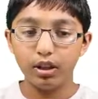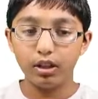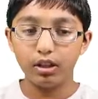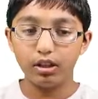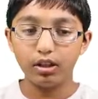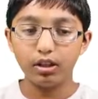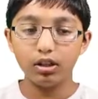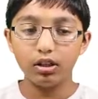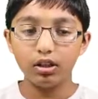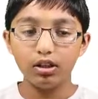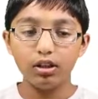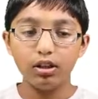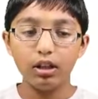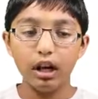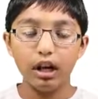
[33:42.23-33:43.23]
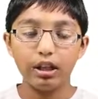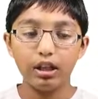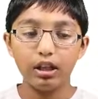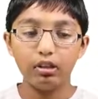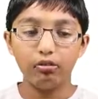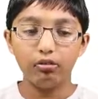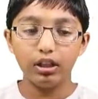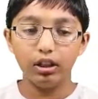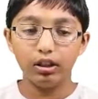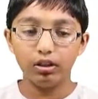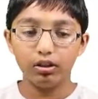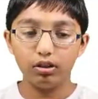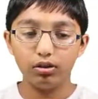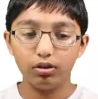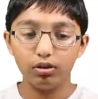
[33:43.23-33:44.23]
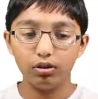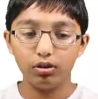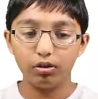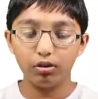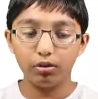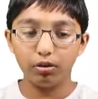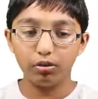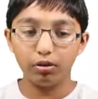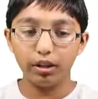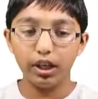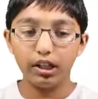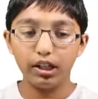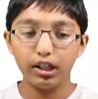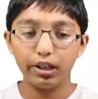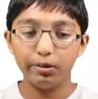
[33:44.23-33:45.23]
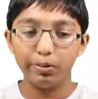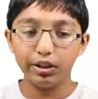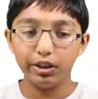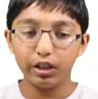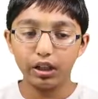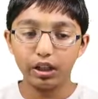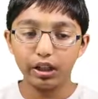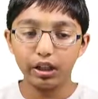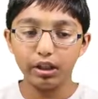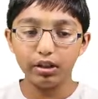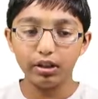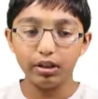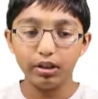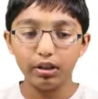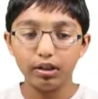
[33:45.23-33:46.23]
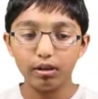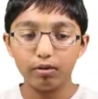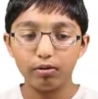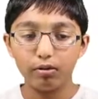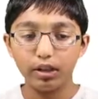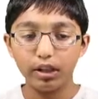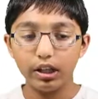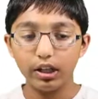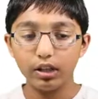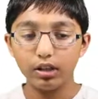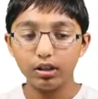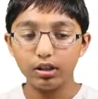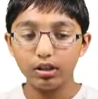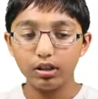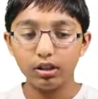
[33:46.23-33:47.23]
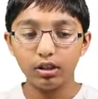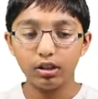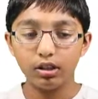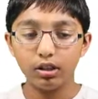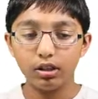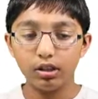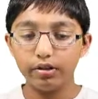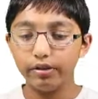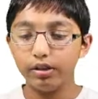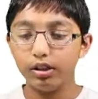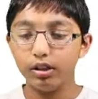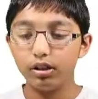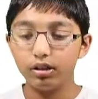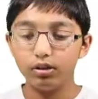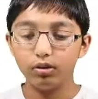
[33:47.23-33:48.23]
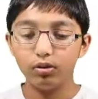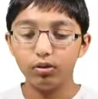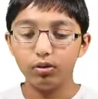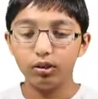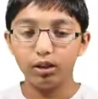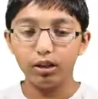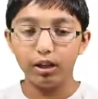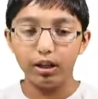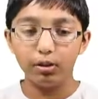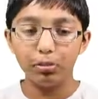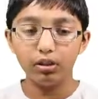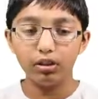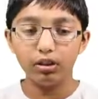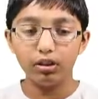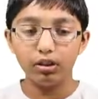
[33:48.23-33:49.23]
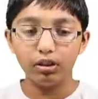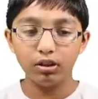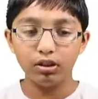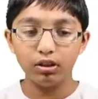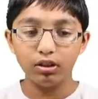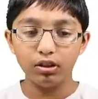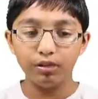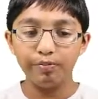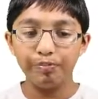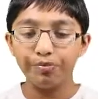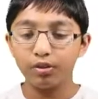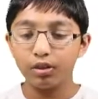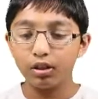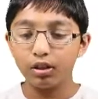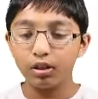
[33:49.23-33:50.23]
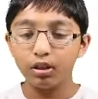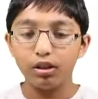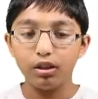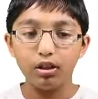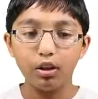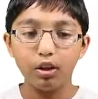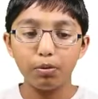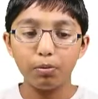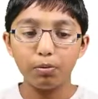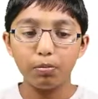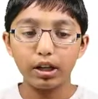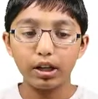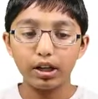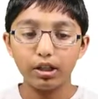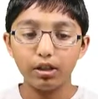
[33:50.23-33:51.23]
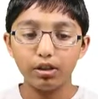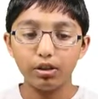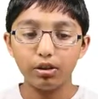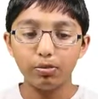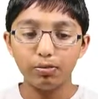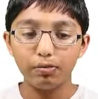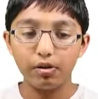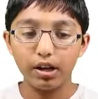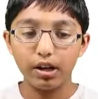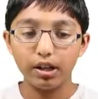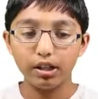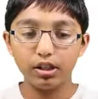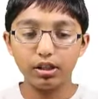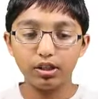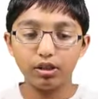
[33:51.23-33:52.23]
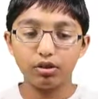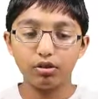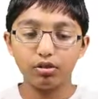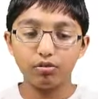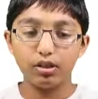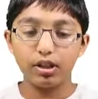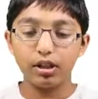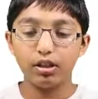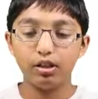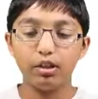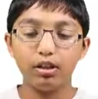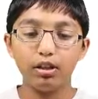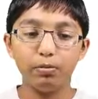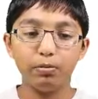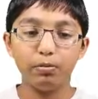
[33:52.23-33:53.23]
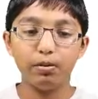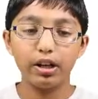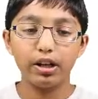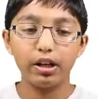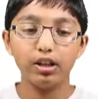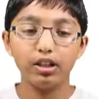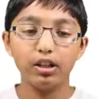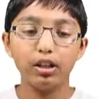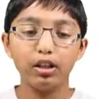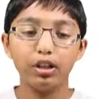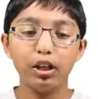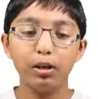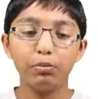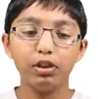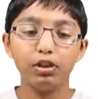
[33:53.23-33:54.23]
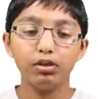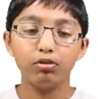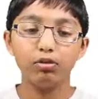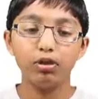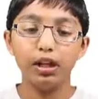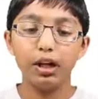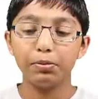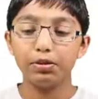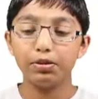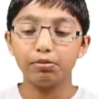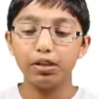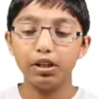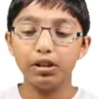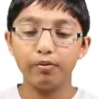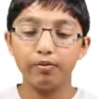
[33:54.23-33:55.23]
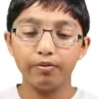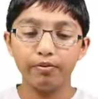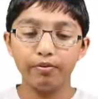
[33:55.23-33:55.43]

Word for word: enter, and then we need to do the create label thing again, create underscore label open brackets, open brackets, string, open brackets, time underscore elapsed 3,